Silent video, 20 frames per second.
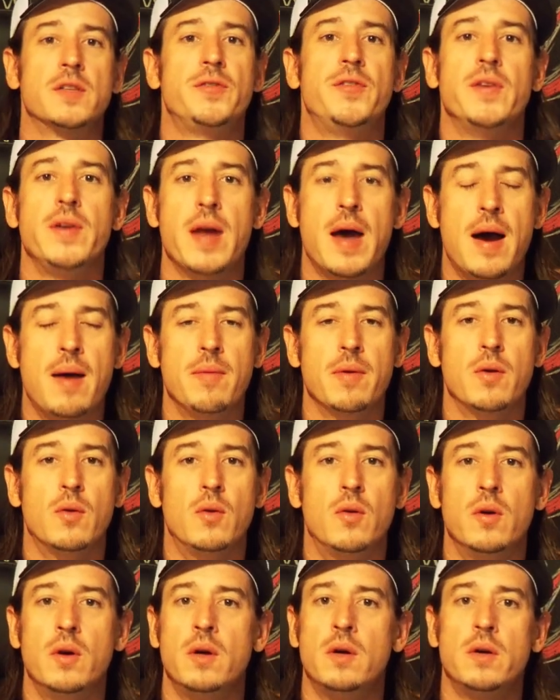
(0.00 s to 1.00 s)
a phenomenal
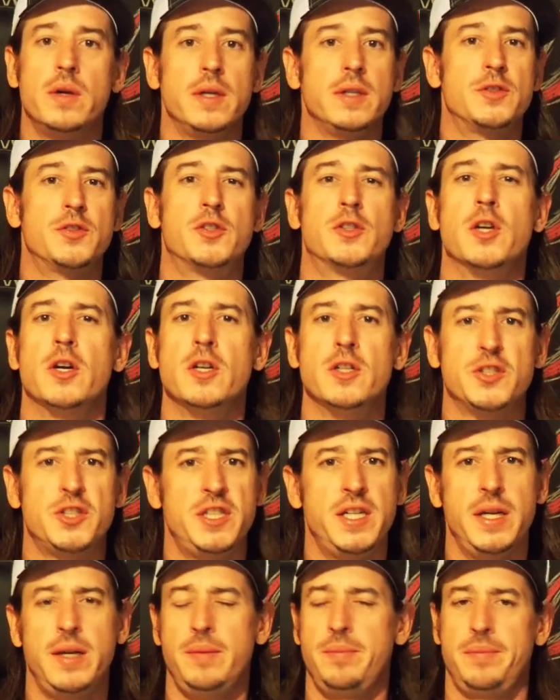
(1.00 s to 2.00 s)
oil. It's dirt
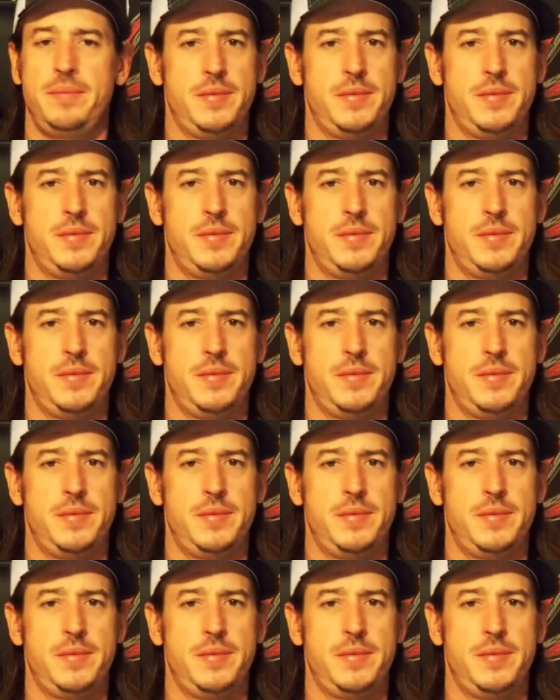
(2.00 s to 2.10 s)
cheap.